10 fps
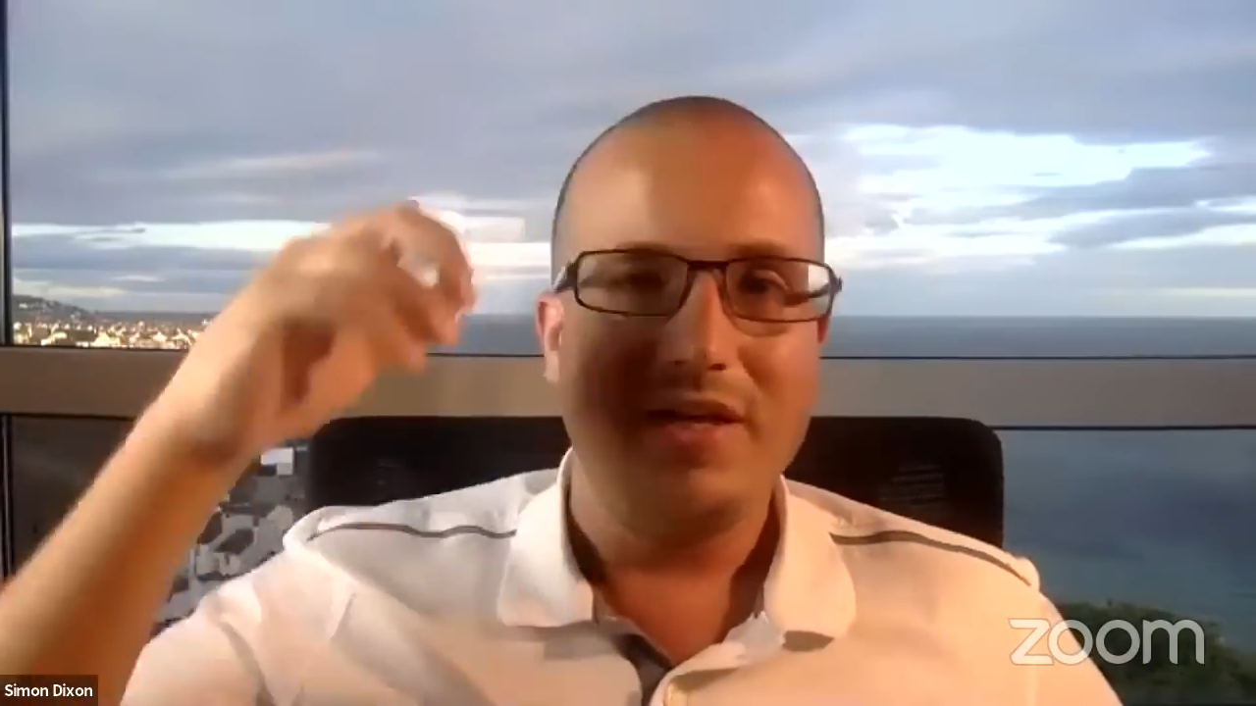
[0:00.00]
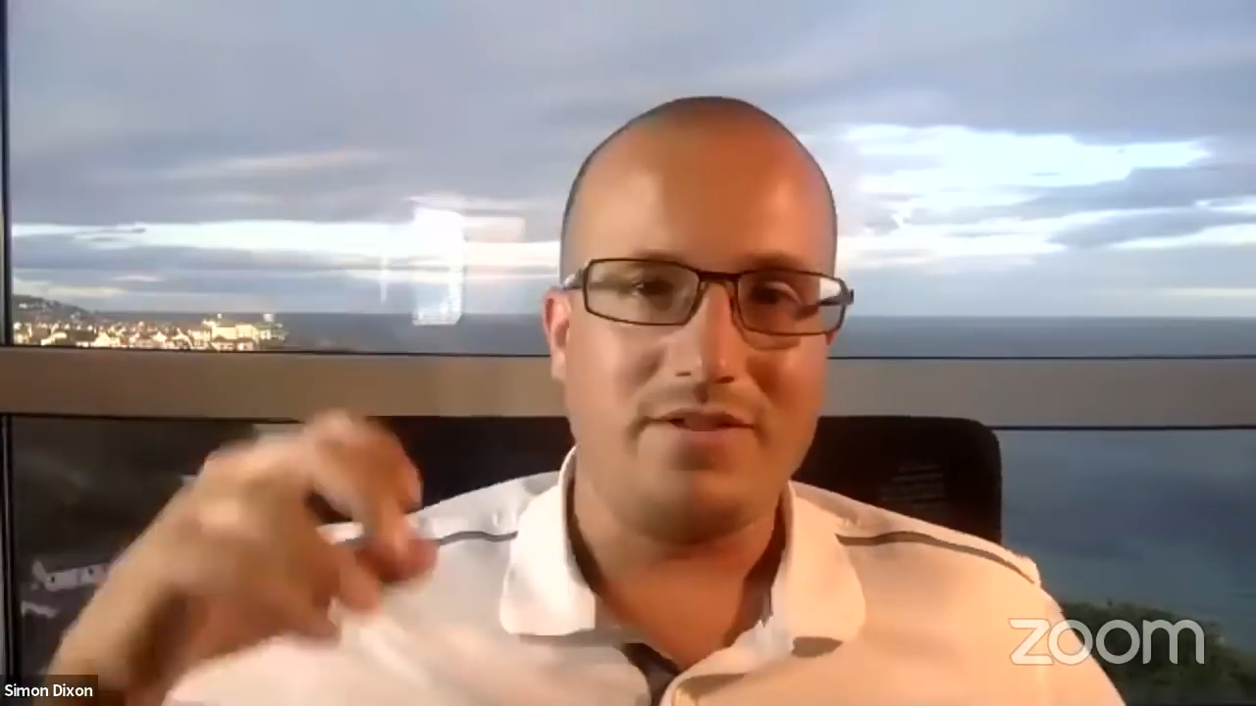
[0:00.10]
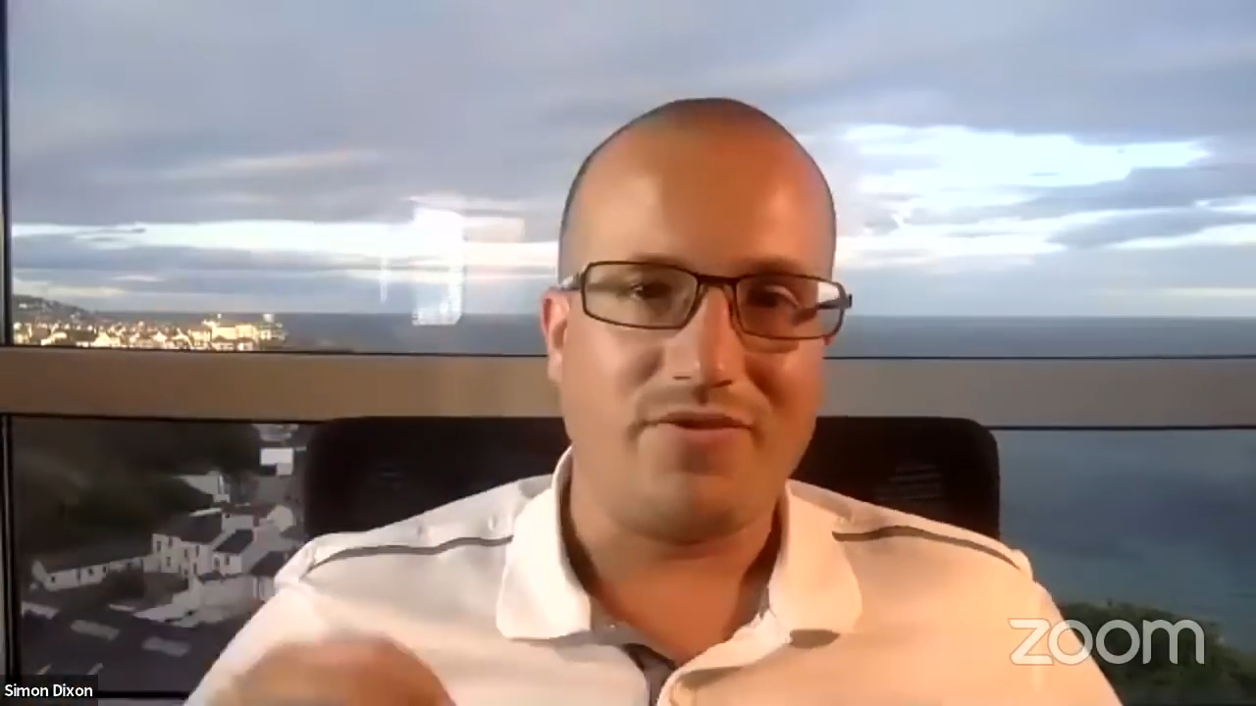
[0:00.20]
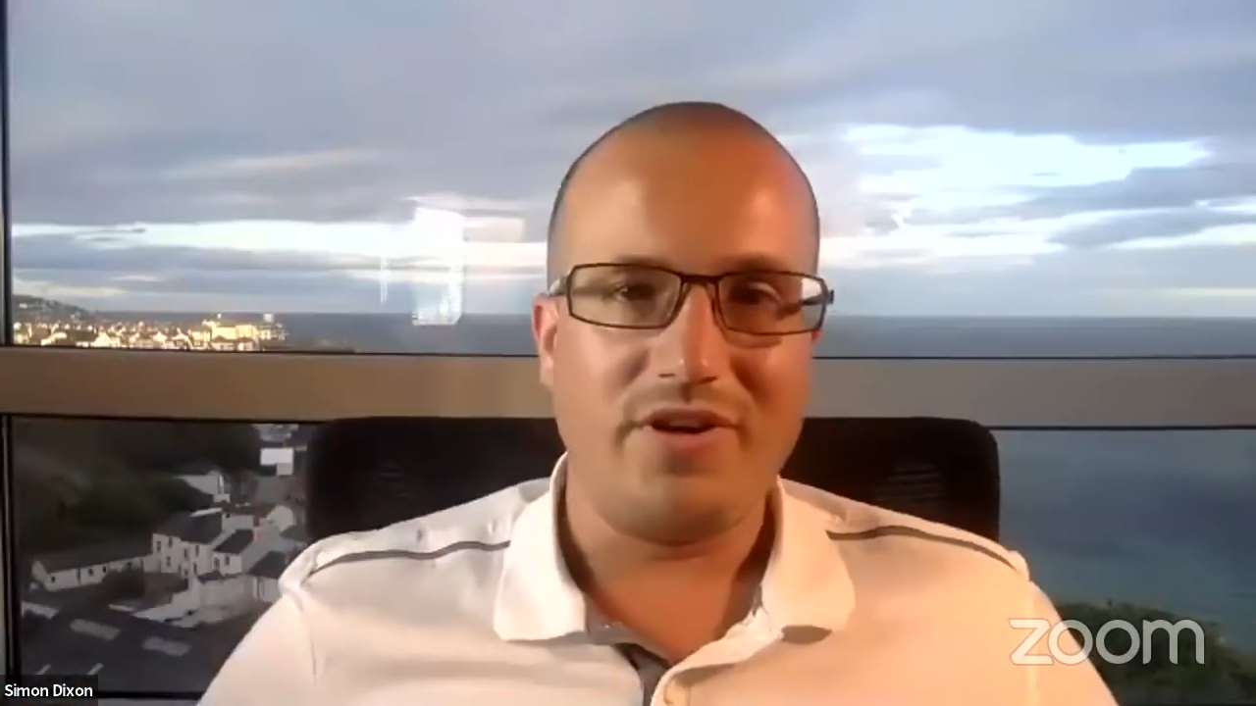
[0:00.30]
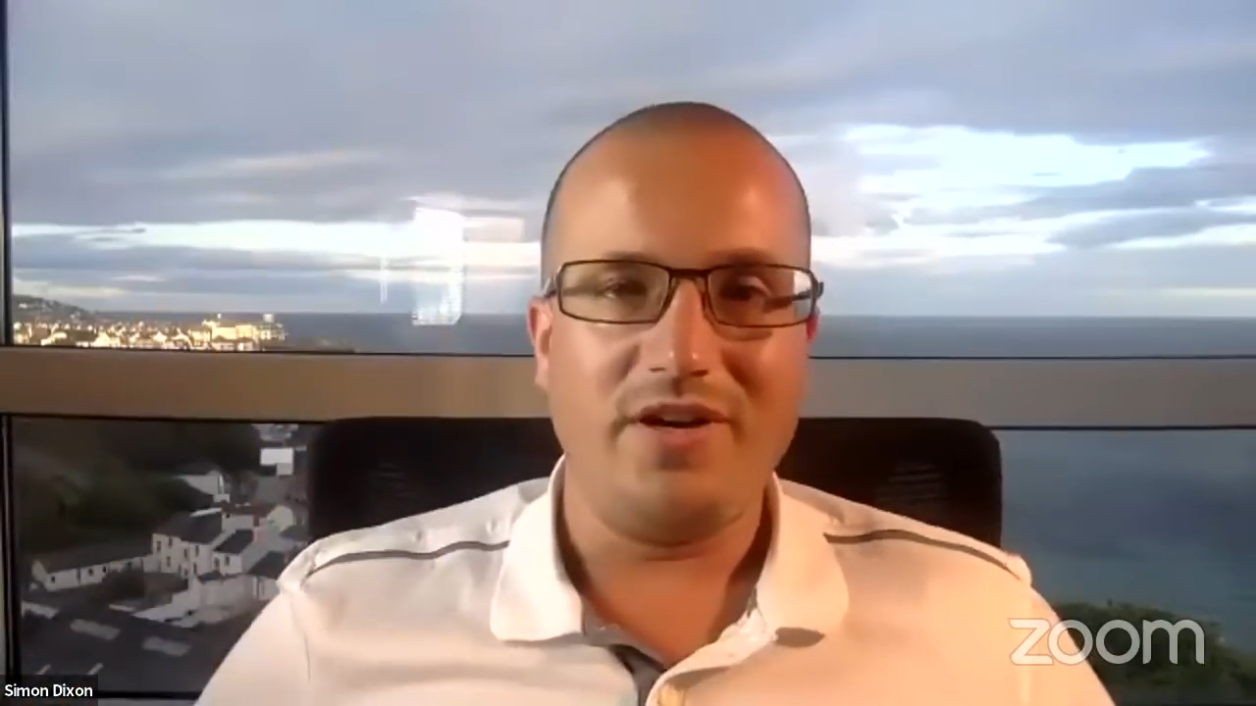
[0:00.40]

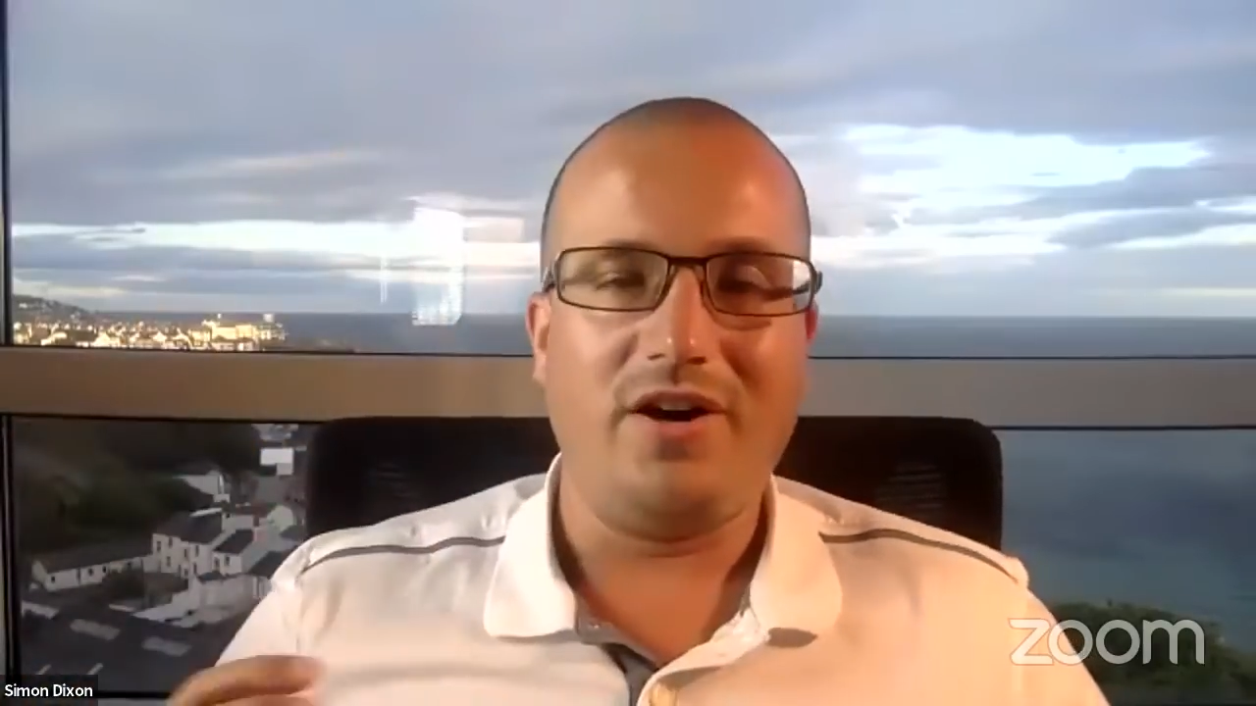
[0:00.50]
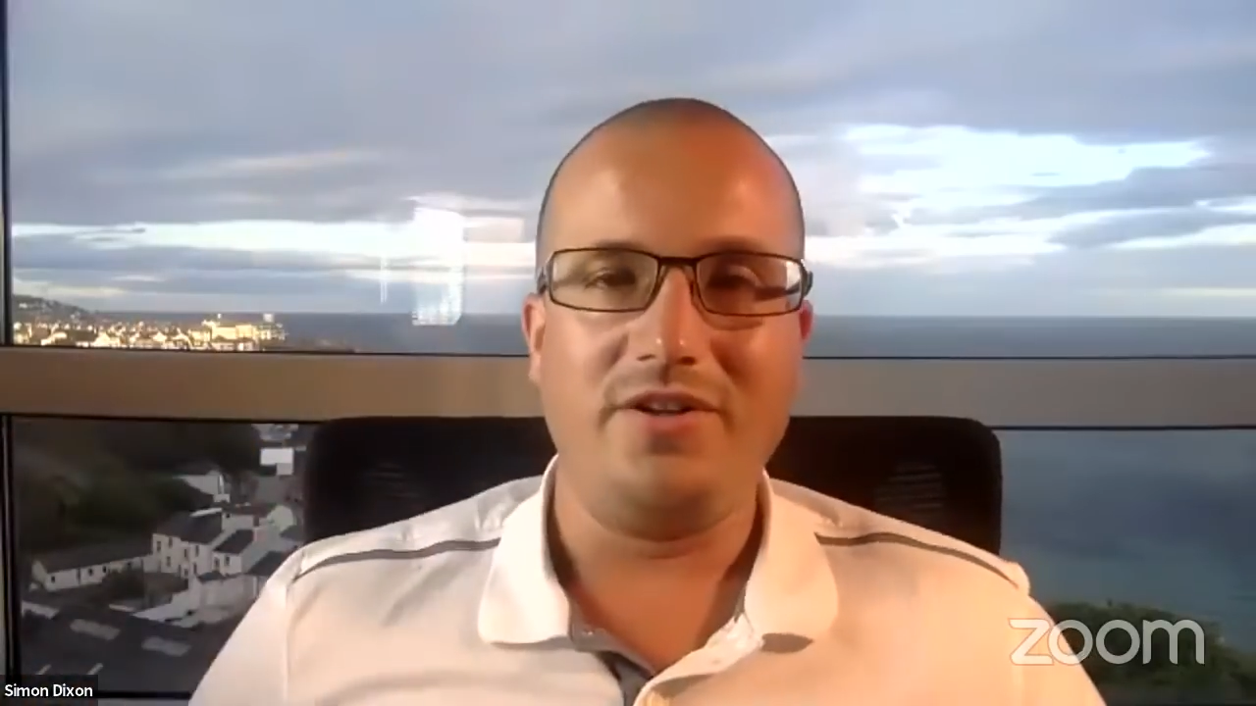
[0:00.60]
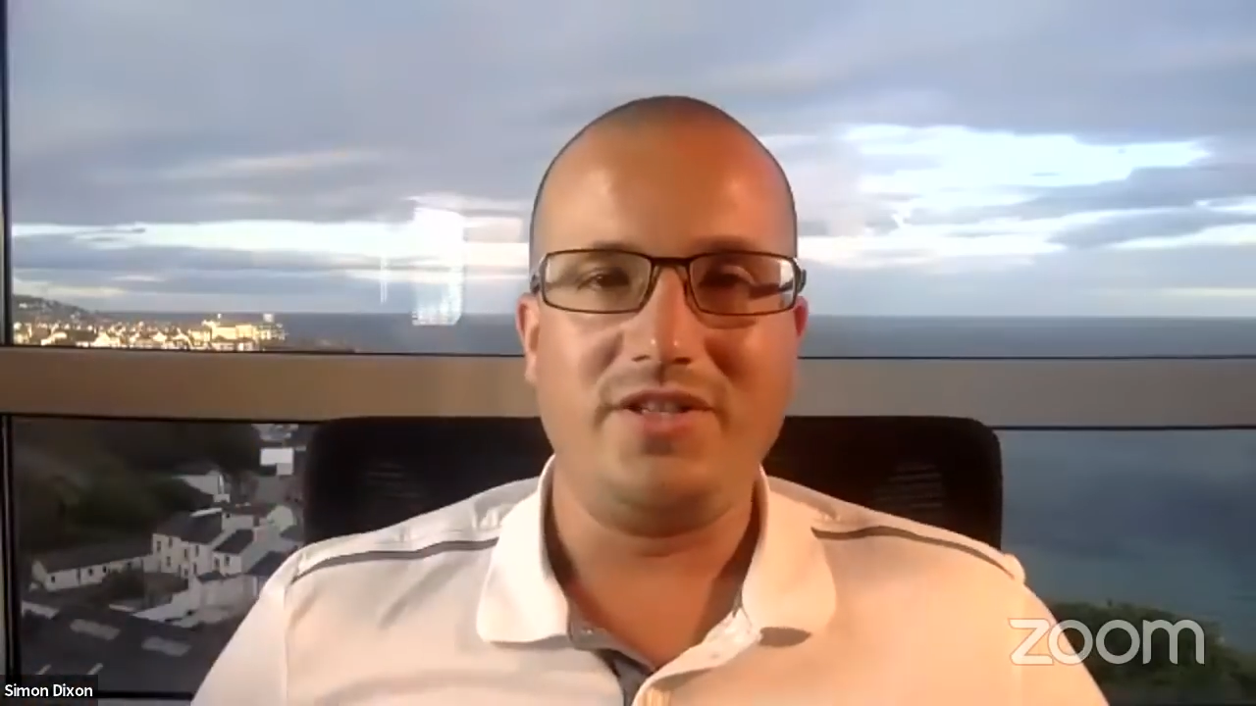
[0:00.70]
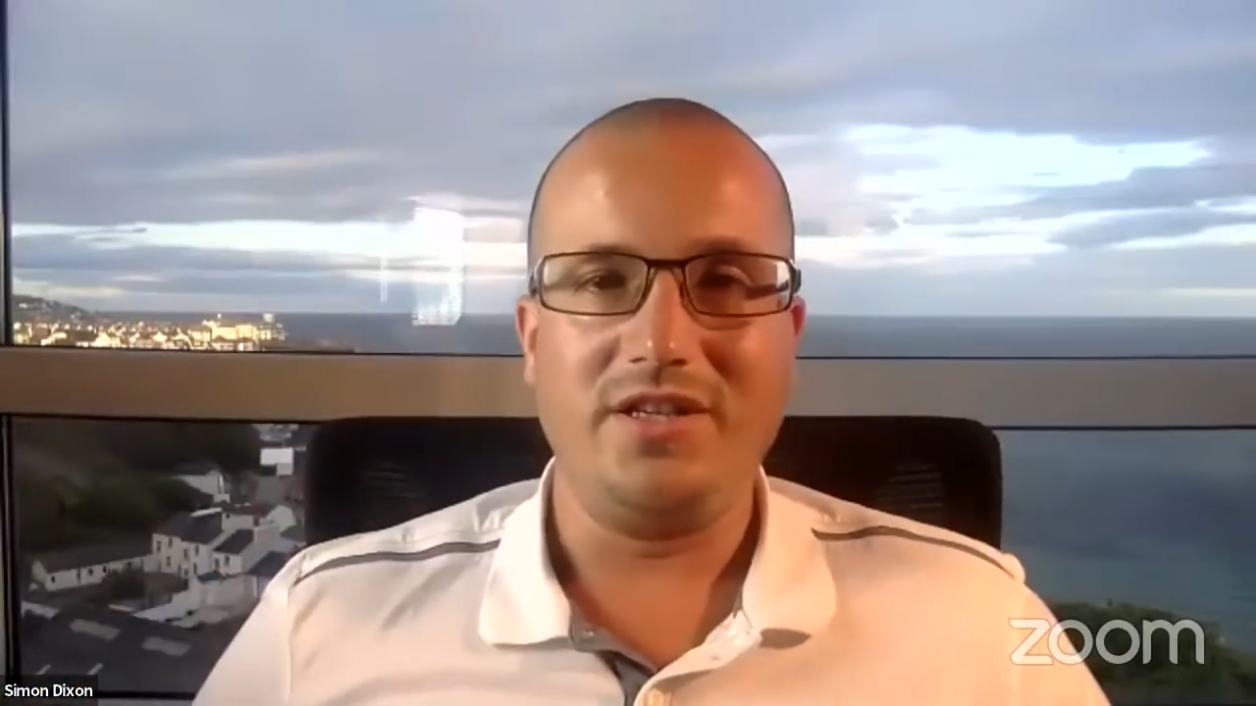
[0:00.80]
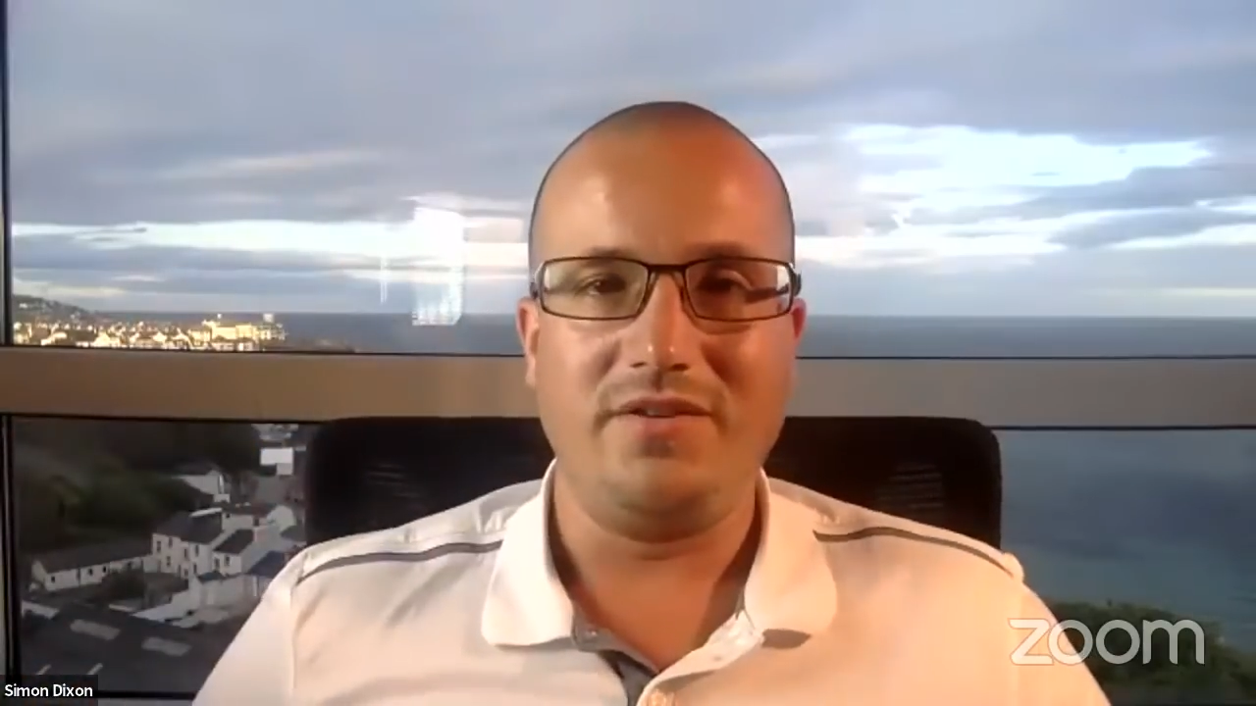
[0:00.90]
it's very
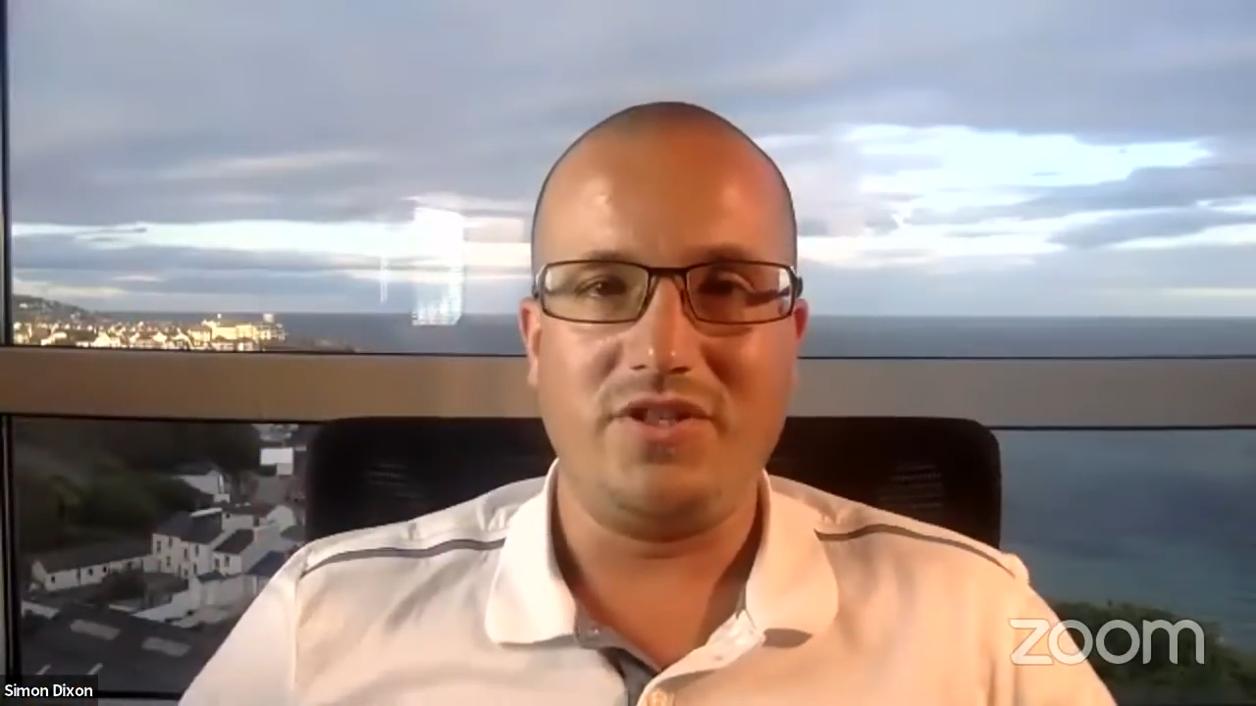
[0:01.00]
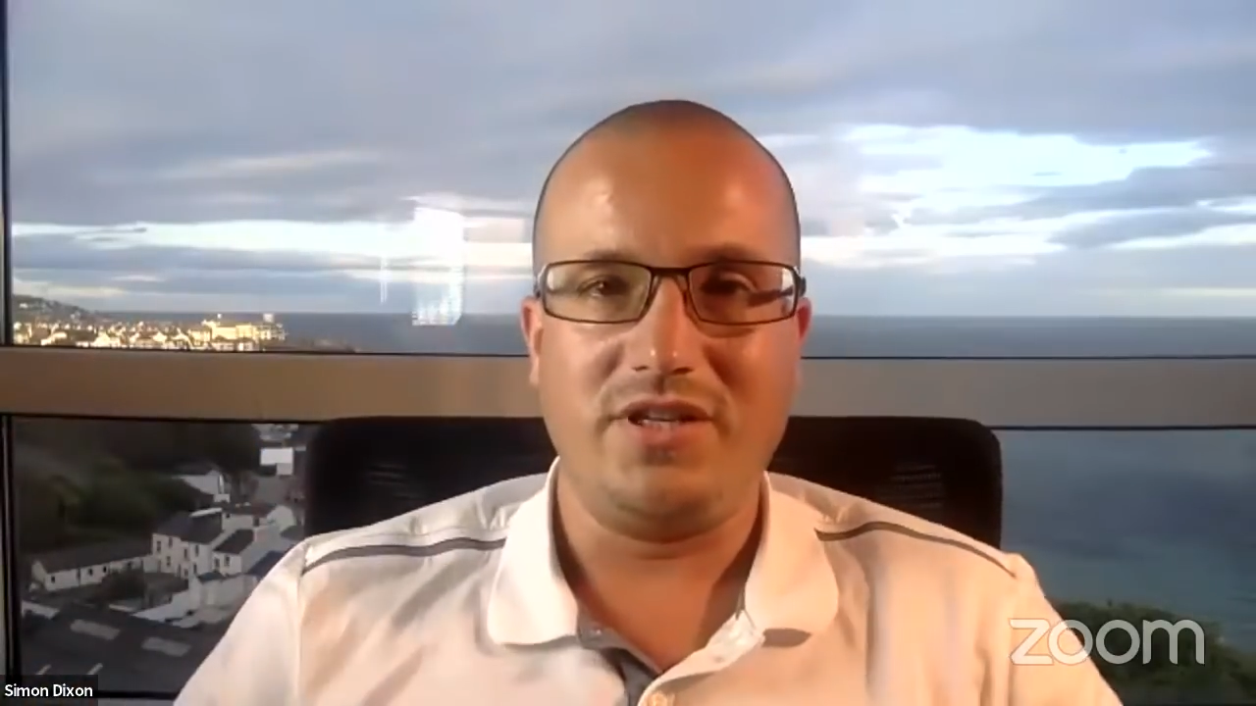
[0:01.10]
hard to give